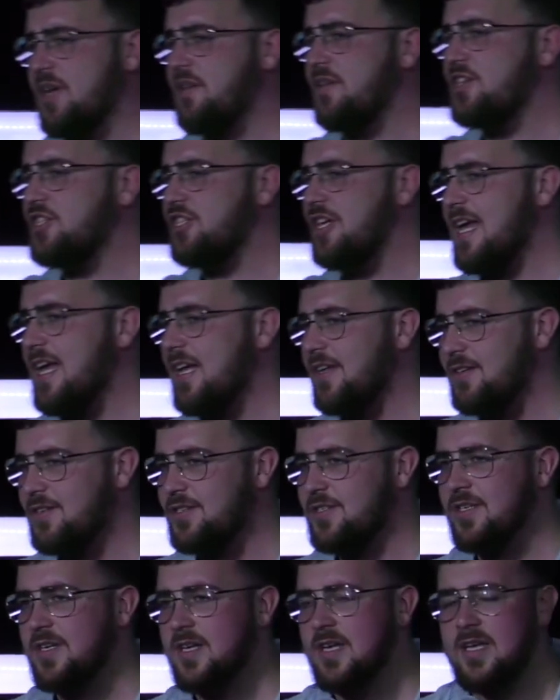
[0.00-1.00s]
I could
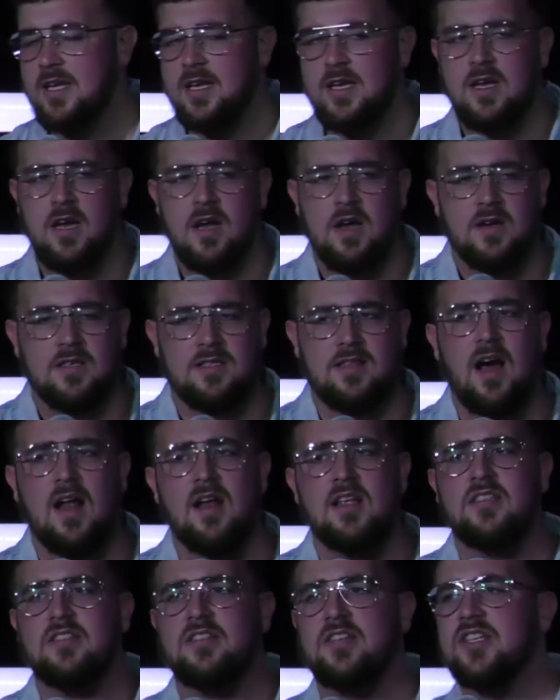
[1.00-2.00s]
change. There's a lot
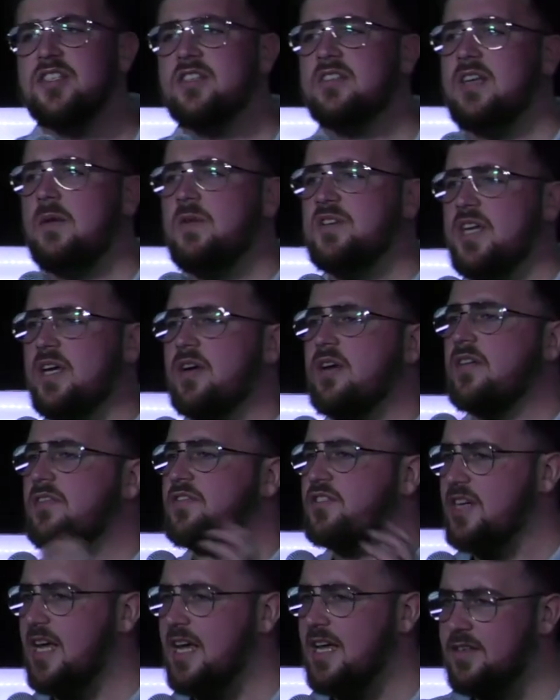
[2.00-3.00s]
of decisions I wish I could have
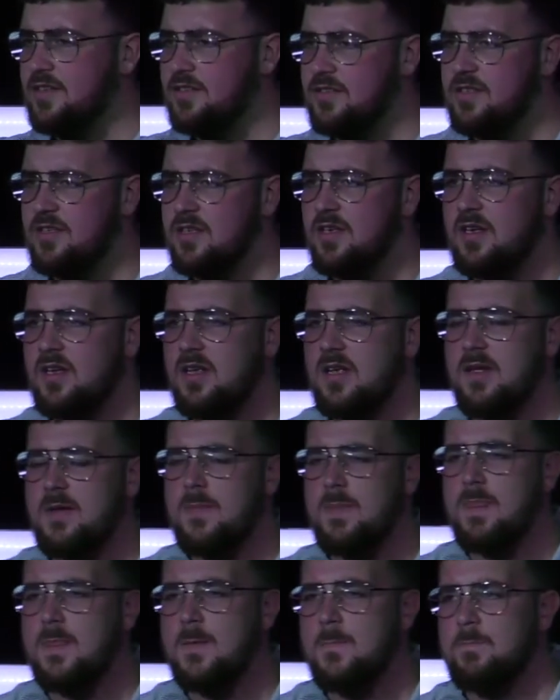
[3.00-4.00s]
changed,
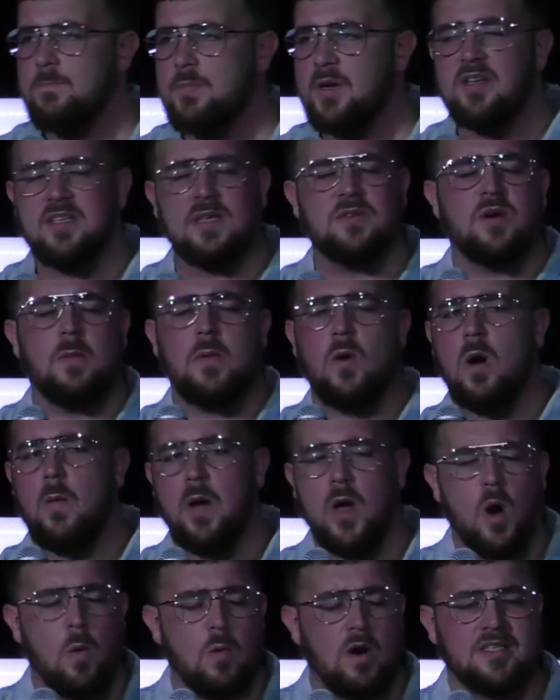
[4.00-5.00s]
because I was
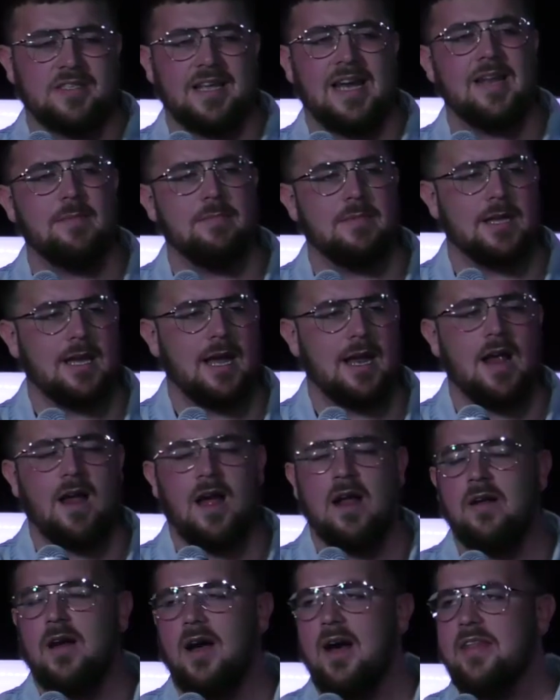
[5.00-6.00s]
my own worst enemy. And
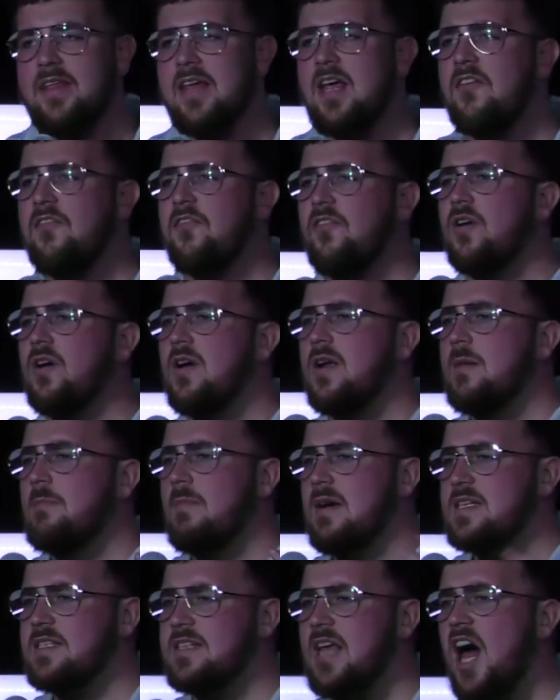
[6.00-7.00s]
I think for
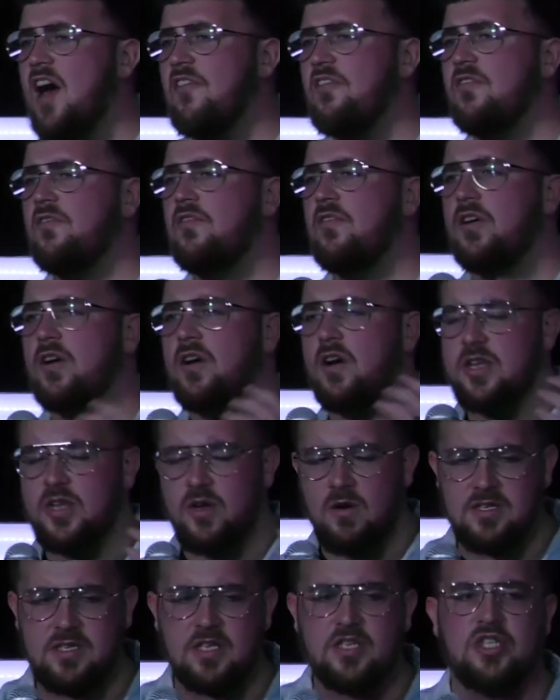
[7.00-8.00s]
myself and for
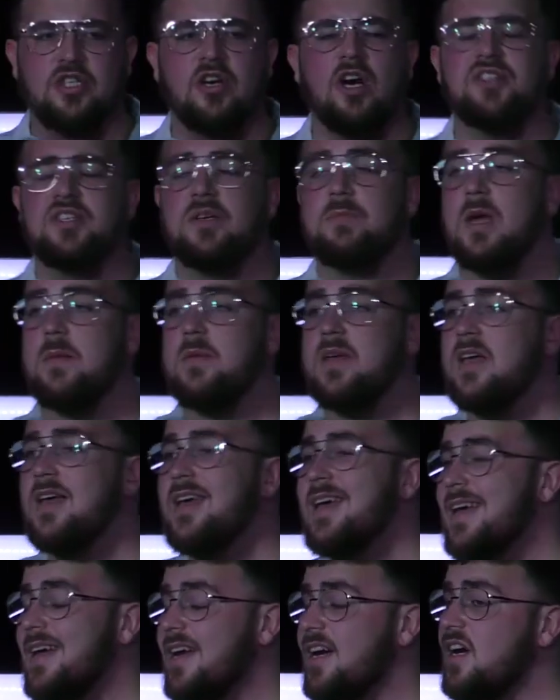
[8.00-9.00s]
you as a church, and maybe
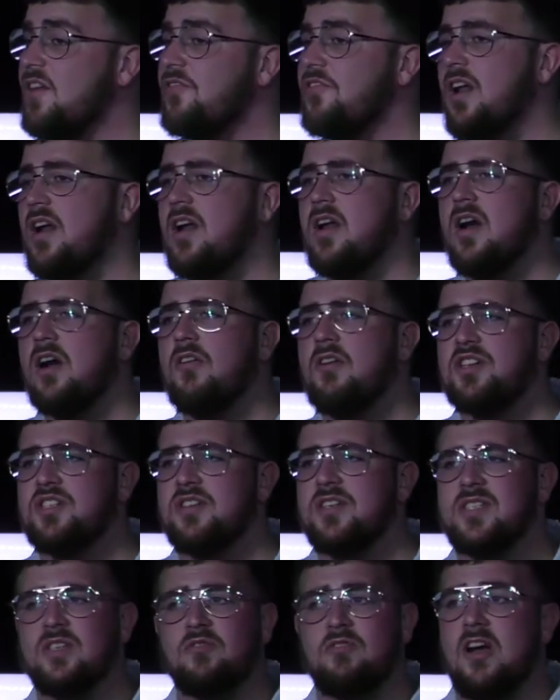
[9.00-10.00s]
here if you're not a
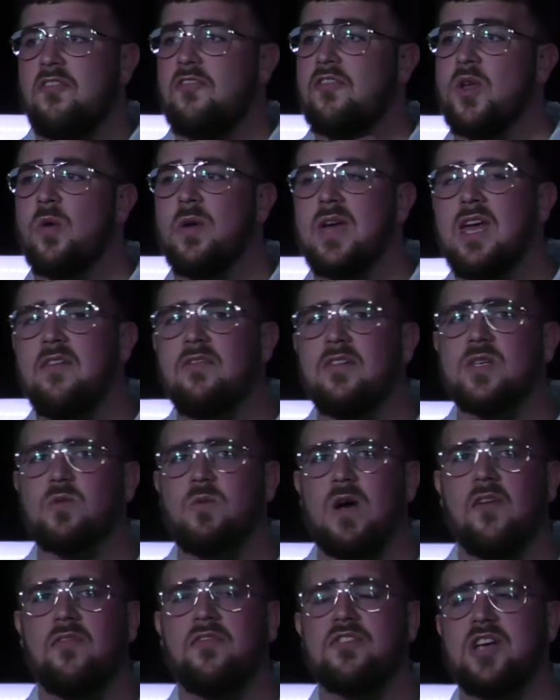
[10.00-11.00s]
non-Christian, this is great for you even as
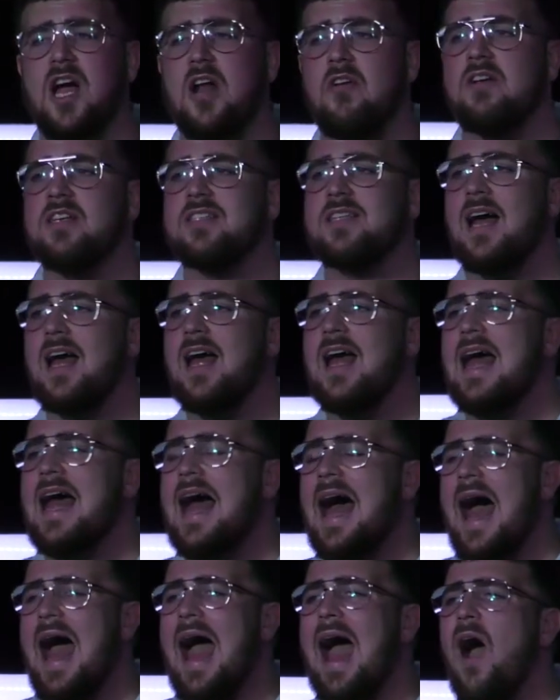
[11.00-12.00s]
well for January, is that
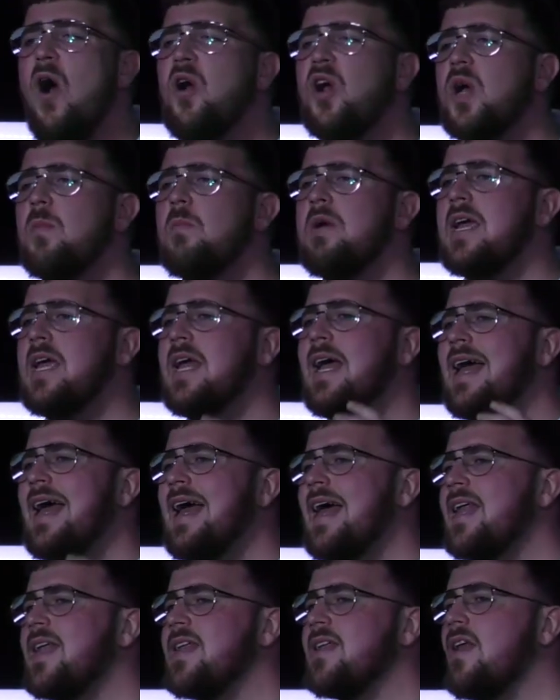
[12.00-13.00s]
how can we
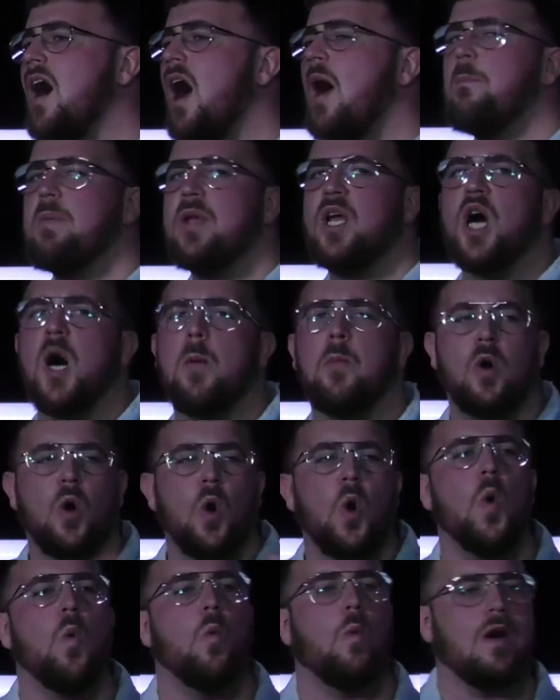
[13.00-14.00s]
not become our
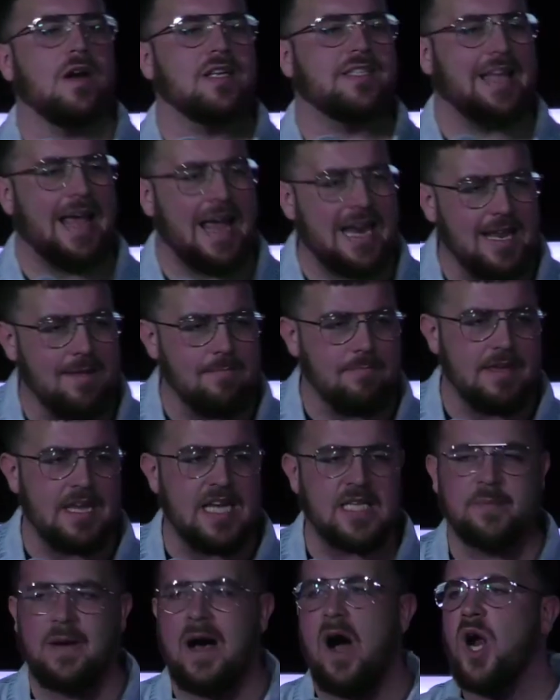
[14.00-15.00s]
own worst
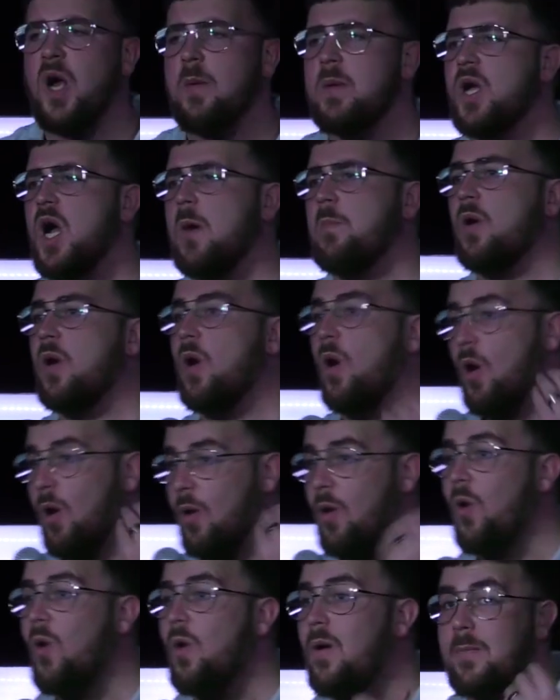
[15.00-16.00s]
enemies, but how can we become
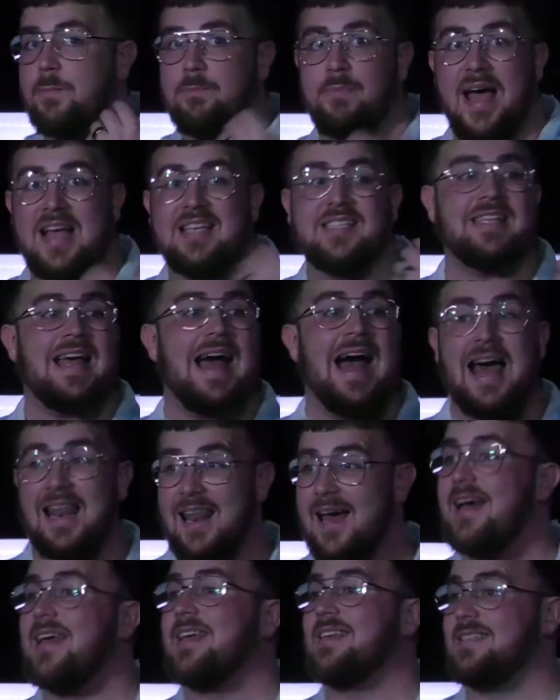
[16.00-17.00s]
our own best
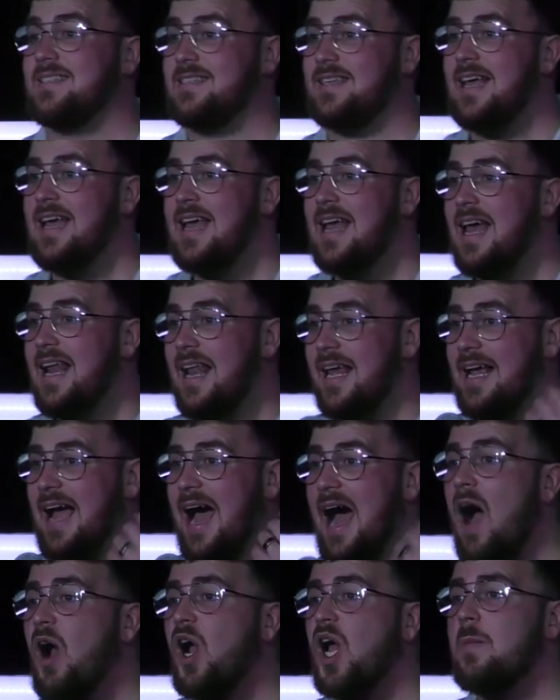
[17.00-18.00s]
allies? Like,
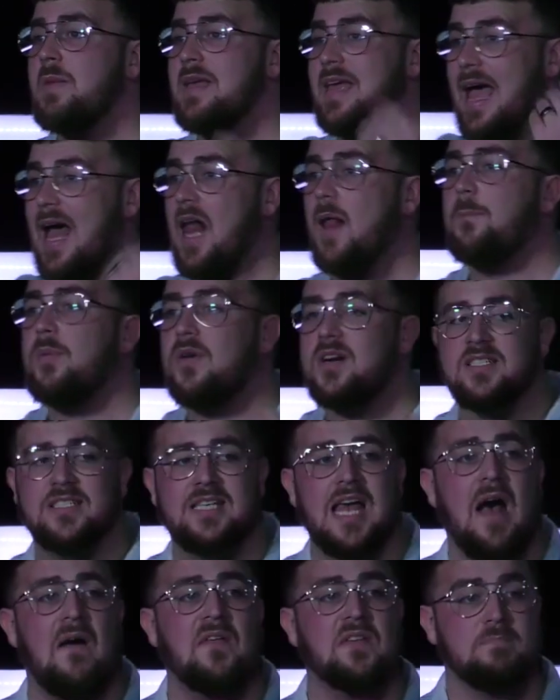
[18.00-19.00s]
how can we help
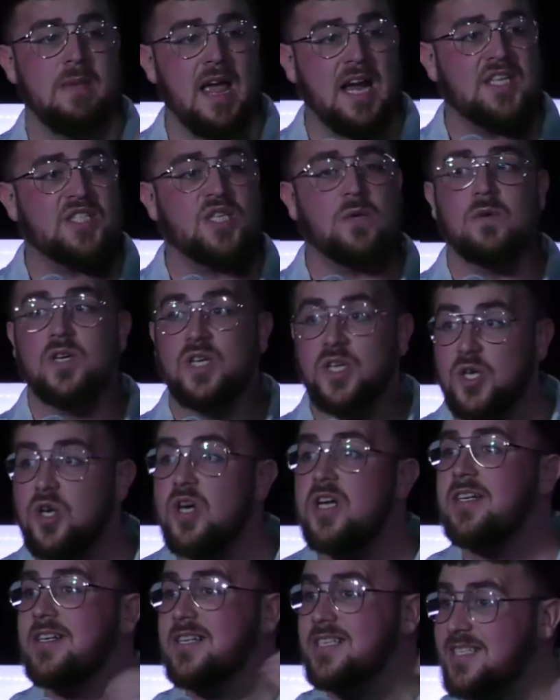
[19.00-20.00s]
ourselves make some
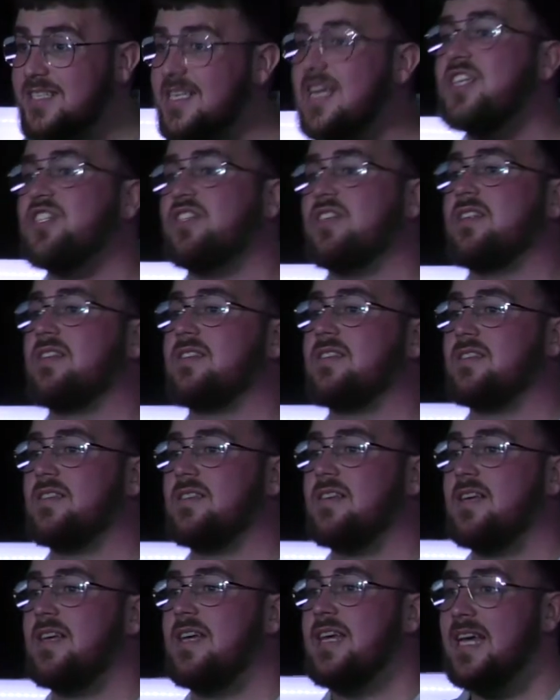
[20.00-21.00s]
good
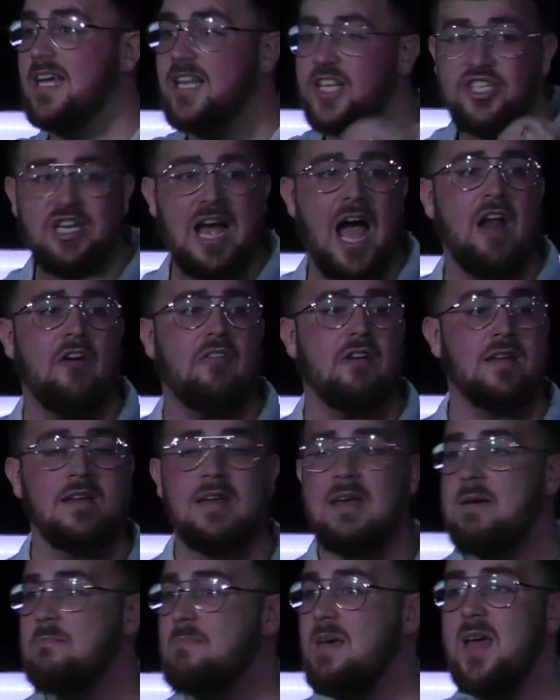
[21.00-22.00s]
decisions in January?
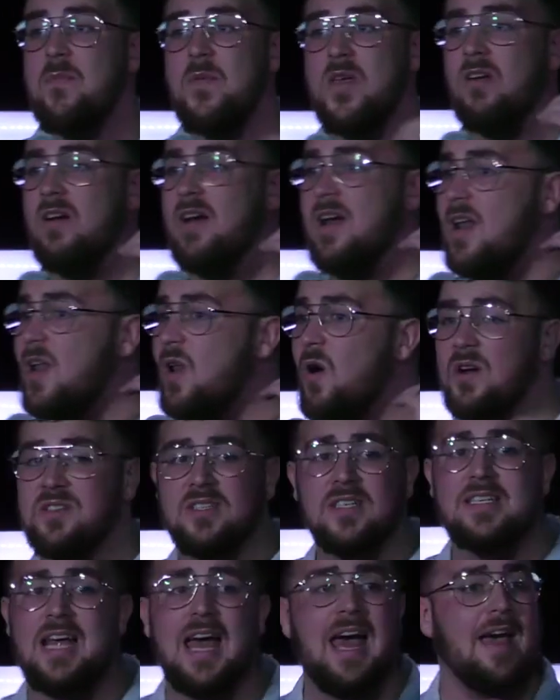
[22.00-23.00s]
Maybe you're in loads
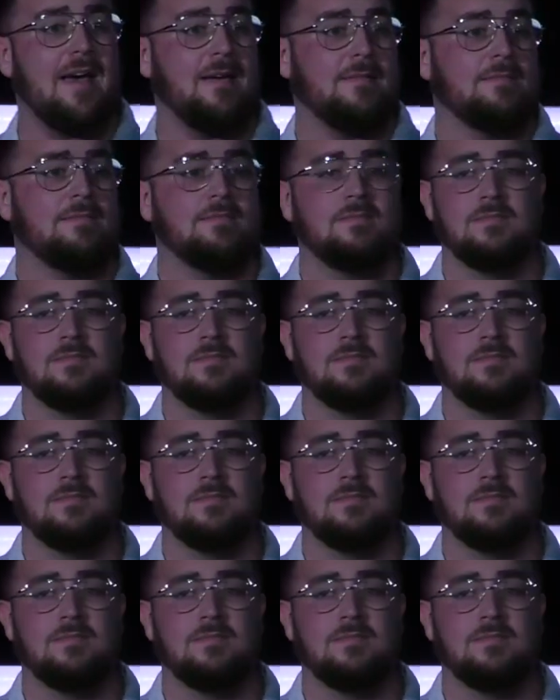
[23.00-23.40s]
of debt.